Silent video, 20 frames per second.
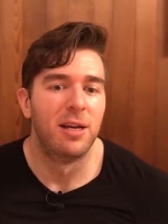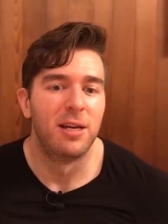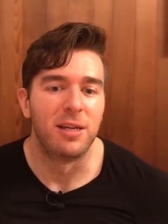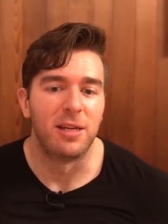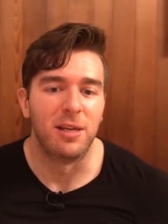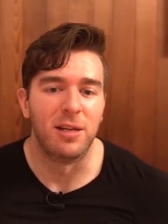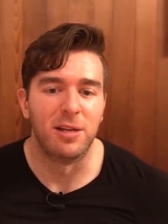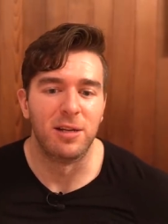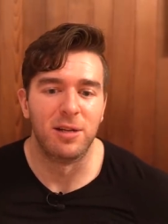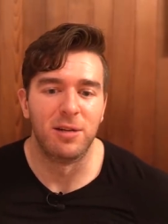
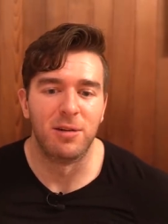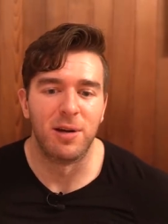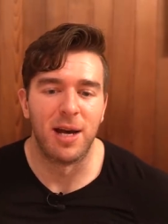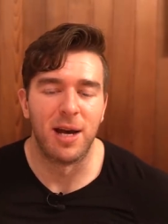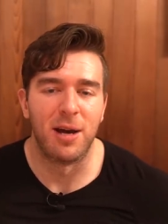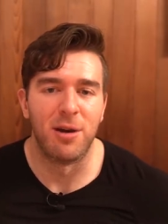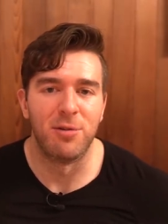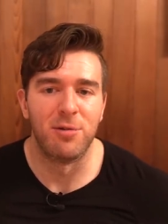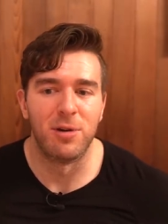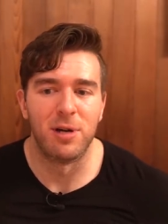you know,
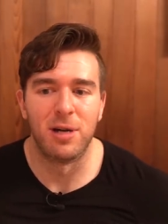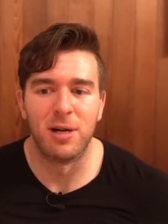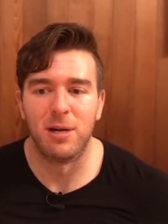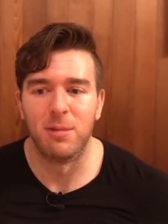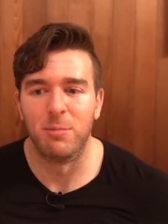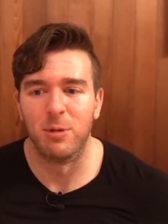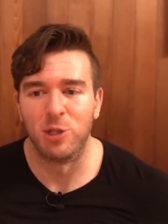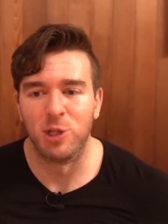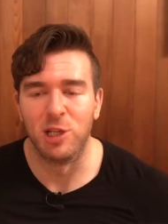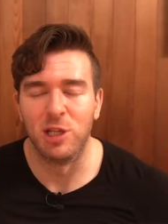how
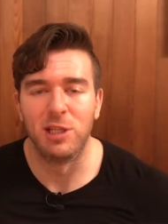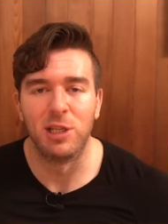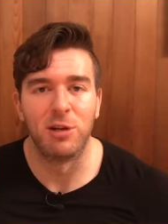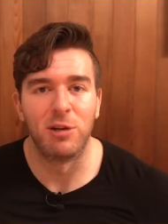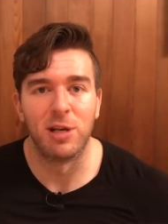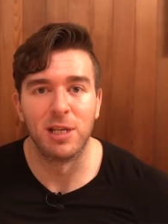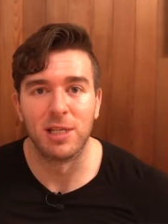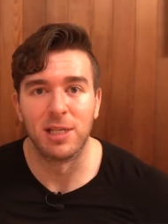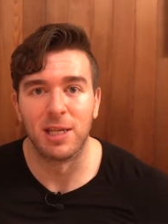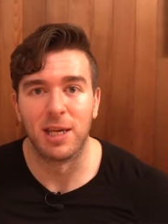uh, much
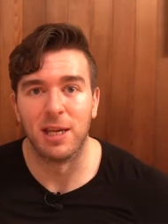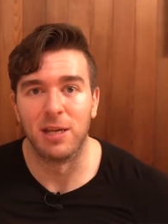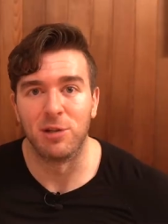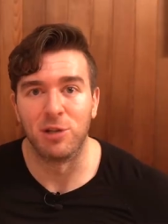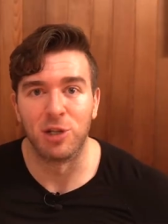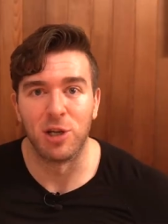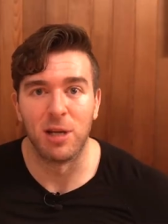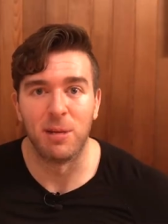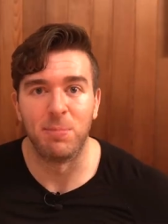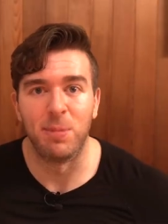easier it is to get in
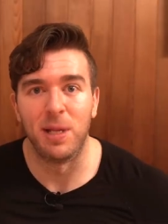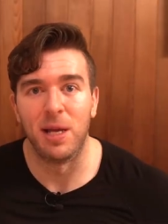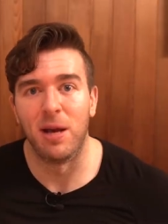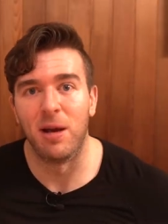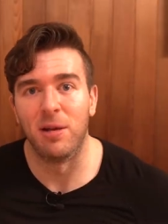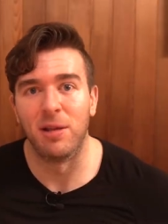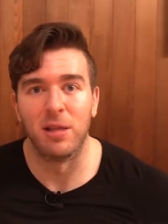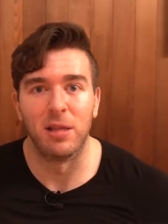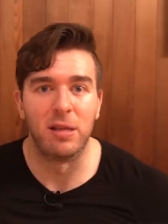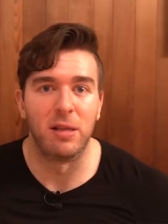shape
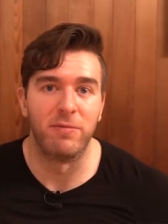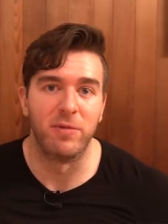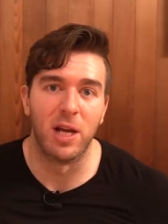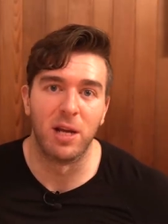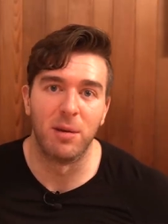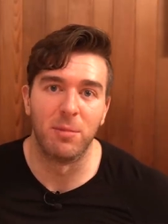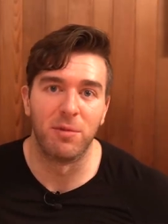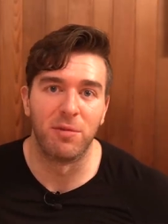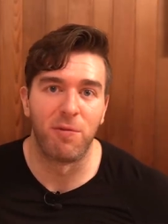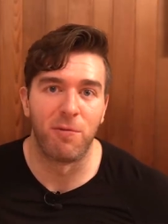now that they've
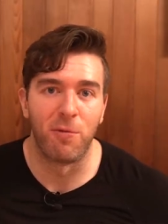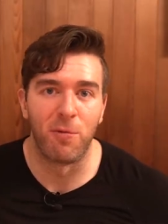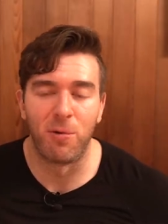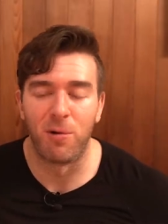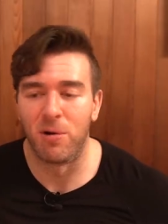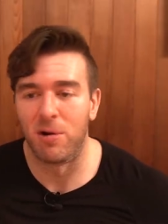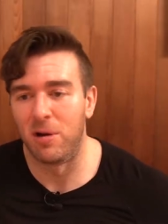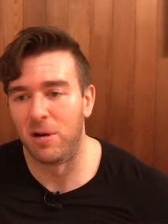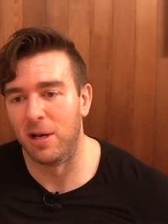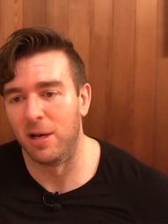done it
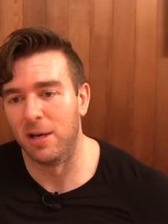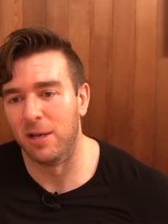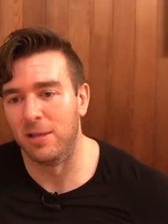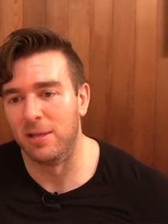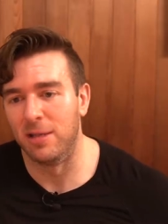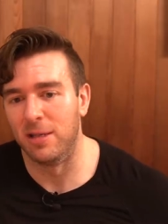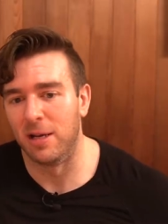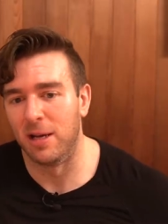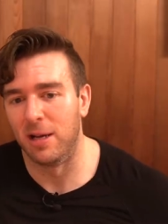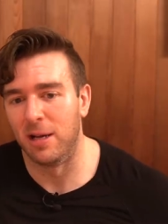before.
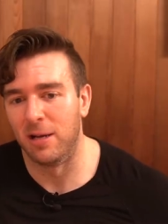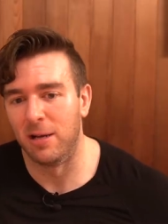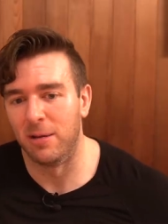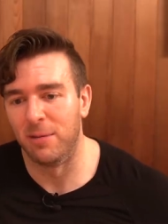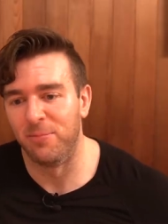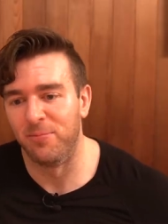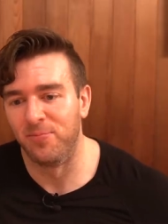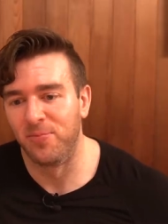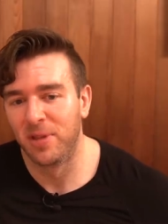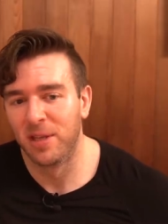And,
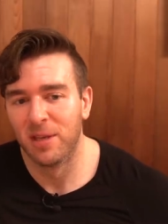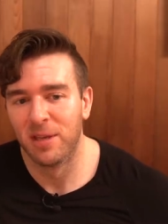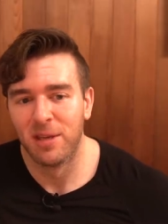um,